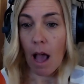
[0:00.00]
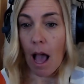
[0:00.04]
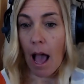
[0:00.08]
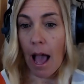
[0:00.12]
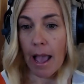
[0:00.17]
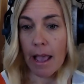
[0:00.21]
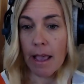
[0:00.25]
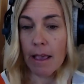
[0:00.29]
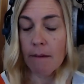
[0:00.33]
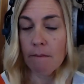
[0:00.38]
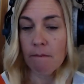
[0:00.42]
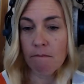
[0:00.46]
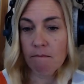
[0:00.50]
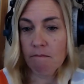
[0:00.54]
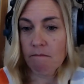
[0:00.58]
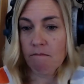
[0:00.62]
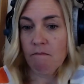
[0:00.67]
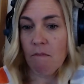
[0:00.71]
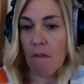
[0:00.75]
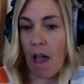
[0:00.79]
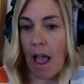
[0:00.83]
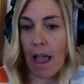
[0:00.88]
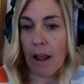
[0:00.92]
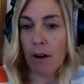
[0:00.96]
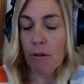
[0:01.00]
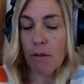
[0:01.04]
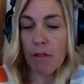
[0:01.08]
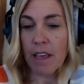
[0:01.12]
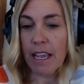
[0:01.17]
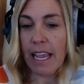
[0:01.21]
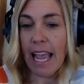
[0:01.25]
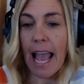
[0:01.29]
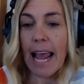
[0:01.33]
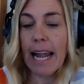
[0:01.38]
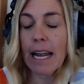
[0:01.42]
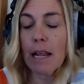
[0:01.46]
I don't
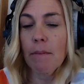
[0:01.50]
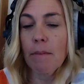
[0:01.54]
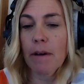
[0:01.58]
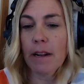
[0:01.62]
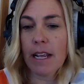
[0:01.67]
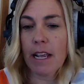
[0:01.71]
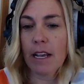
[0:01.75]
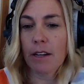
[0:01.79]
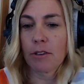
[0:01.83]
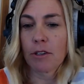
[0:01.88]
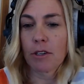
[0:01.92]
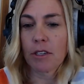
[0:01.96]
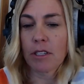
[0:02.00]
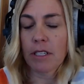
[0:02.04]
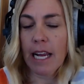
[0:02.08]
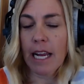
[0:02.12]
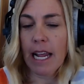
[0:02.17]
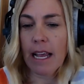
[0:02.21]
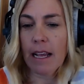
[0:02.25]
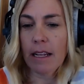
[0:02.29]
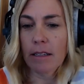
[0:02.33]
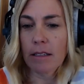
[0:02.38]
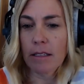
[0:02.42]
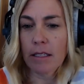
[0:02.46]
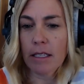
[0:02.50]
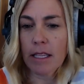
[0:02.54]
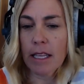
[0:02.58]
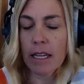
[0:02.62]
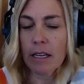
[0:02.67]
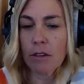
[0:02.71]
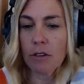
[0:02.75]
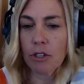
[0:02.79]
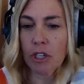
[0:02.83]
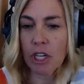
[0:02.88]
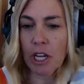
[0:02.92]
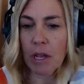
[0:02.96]
think anybody understands
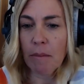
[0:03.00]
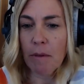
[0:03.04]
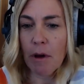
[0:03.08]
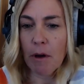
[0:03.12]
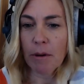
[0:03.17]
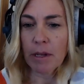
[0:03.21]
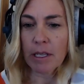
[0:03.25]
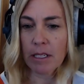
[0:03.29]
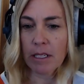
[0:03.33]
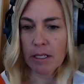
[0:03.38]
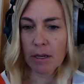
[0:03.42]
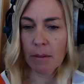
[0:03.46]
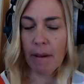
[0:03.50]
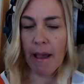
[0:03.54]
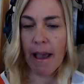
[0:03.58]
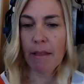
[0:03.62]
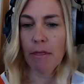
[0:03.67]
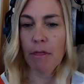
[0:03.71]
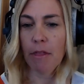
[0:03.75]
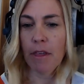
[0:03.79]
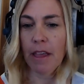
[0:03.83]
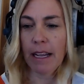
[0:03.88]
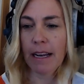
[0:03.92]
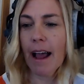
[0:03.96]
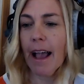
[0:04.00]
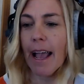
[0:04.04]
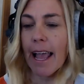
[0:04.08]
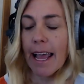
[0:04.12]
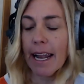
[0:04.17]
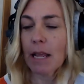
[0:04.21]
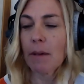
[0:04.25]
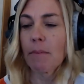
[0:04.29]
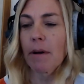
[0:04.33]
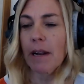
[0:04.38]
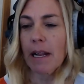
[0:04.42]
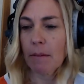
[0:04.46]
that GMO isn't a bad thing. Not
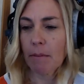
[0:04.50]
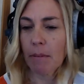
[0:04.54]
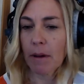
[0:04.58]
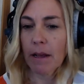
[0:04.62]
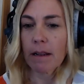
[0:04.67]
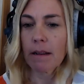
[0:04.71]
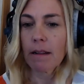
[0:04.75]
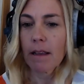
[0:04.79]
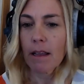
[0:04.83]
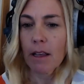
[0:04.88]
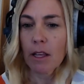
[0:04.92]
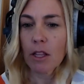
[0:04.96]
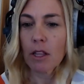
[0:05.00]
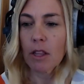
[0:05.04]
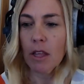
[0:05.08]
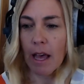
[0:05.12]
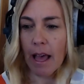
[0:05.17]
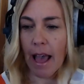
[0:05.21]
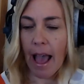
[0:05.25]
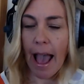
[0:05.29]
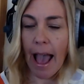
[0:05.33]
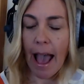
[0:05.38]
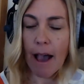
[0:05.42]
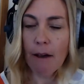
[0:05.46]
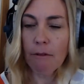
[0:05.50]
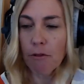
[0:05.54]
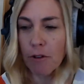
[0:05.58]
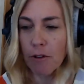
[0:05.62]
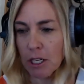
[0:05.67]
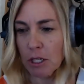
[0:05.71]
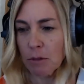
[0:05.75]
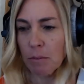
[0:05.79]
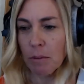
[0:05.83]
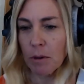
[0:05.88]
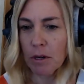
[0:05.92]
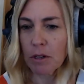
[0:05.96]
anybody, but the
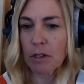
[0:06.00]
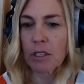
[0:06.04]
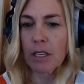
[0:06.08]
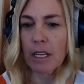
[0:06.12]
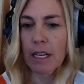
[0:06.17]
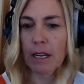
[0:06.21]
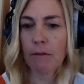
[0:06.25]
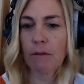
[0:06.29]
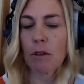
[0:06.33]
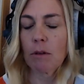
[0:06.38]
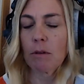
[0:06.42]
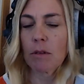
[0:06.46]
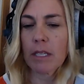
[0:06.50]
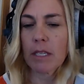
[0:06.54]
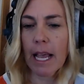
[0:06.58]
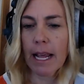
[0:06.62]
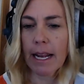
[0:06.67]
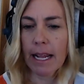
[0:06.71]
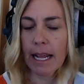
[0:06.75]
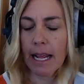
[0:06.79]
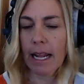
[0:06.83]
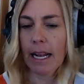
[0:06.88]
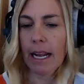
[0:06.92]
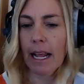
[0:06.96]
average person, if you said it.